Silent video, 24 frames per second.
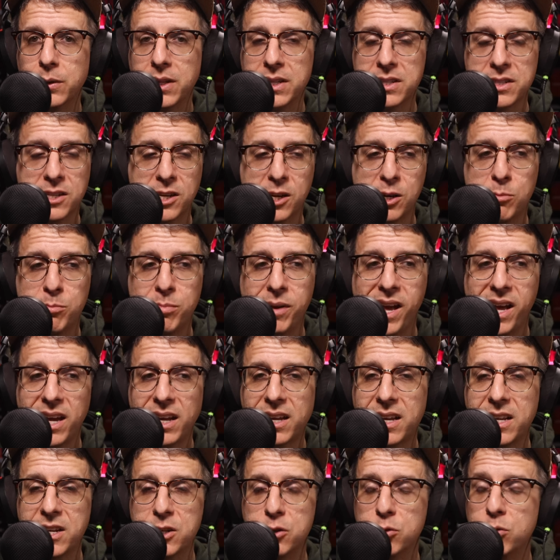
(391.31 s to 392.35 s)
Let's go
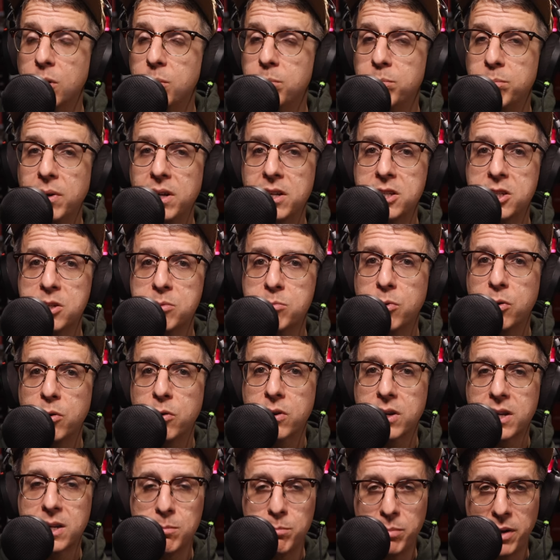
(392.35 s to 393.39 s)
back and do a bunch
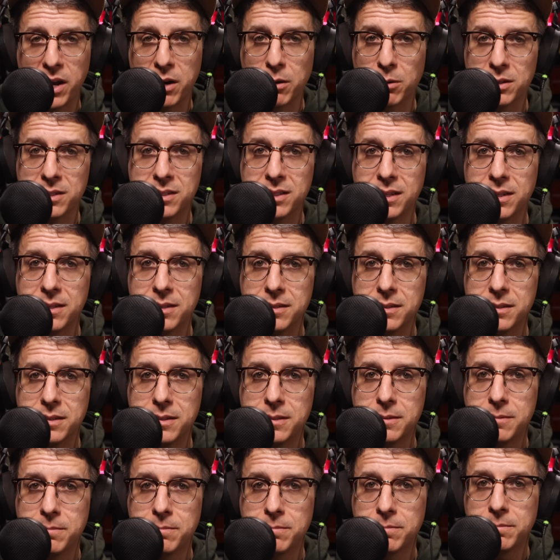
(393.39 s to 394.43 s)
more
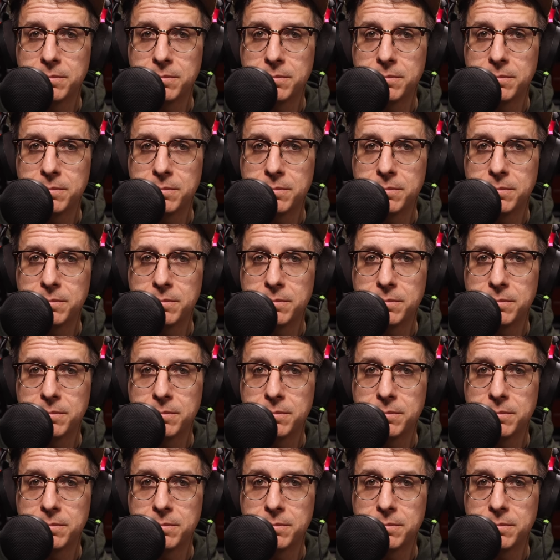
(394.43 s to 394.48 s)
comparisons.